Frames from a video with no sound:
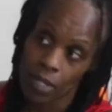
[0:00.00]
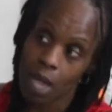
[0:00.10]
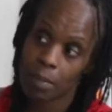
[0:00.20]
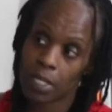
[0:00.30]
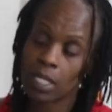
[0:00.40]

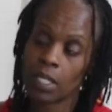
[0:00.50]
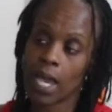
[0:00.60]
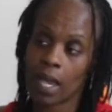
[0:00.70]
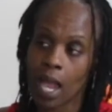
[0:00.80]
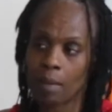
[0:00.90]
No, I believe
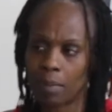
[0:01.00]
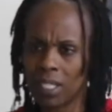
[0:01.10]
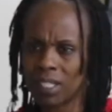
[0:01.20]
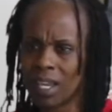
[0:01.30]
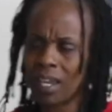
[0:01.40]
that. I
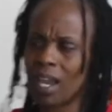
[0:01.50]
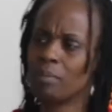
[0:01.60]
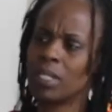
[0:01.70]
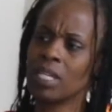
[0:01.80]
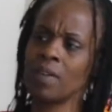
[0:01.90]
believe that. I
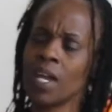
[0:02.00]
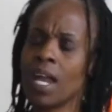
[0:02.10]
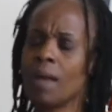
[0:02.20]
believe.